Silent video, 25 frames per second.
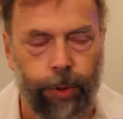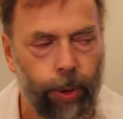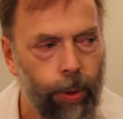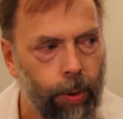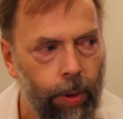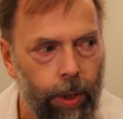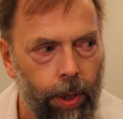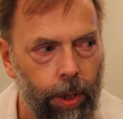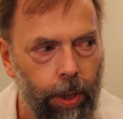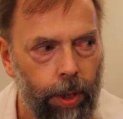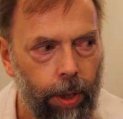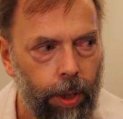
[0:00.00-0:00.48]

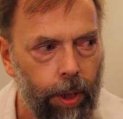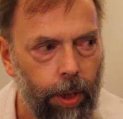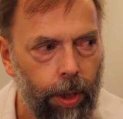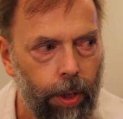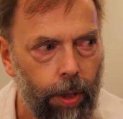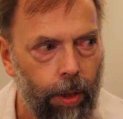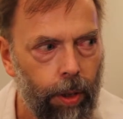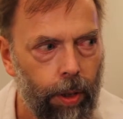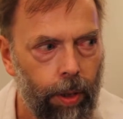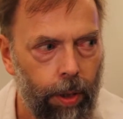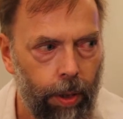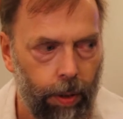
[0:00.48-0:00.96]
viewer
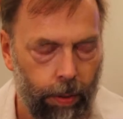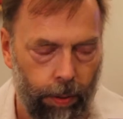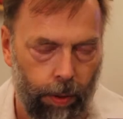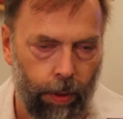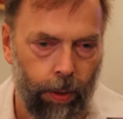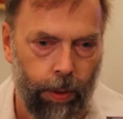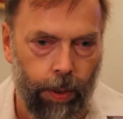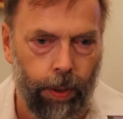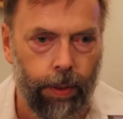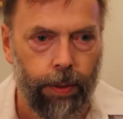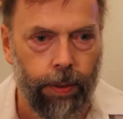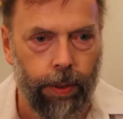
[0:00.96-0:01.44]

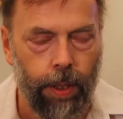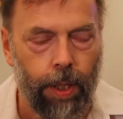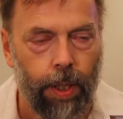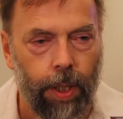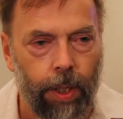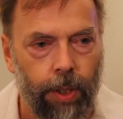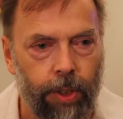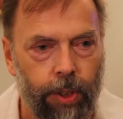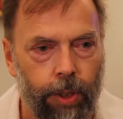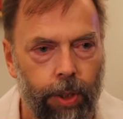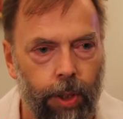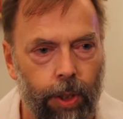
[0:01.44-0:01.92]

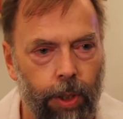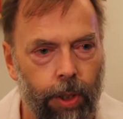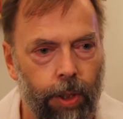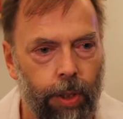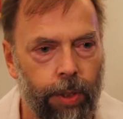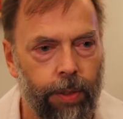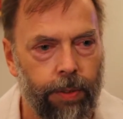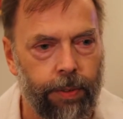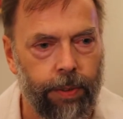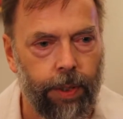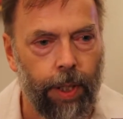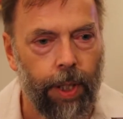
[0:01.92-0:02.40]

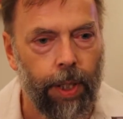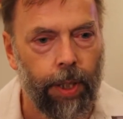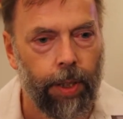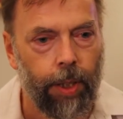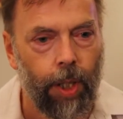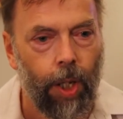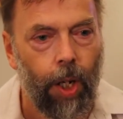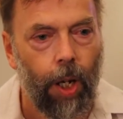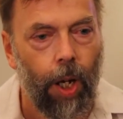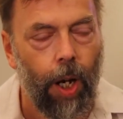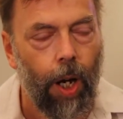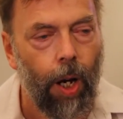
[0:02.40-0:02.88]

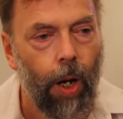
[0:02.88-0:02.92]
said,